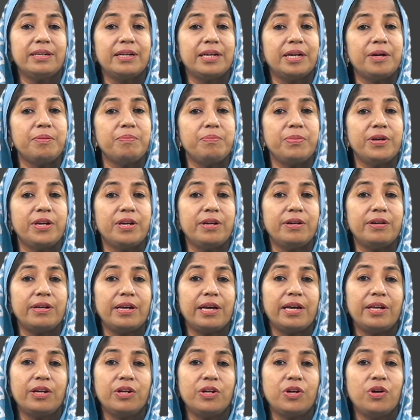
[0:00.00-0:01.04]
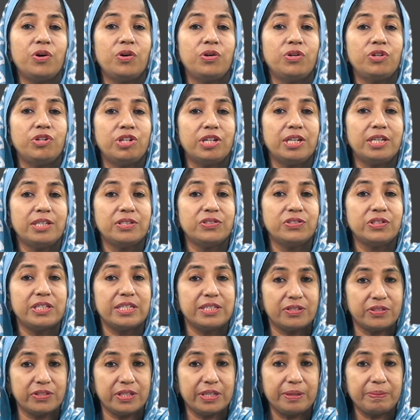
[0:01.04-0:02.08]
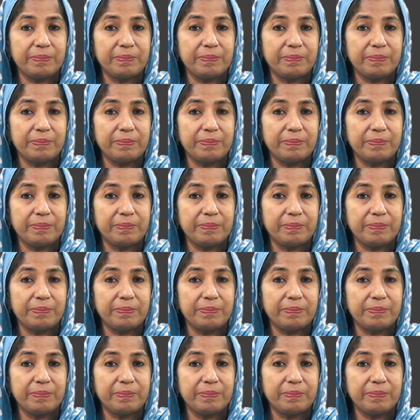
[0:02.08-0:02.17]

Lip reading: compare and contrast essay.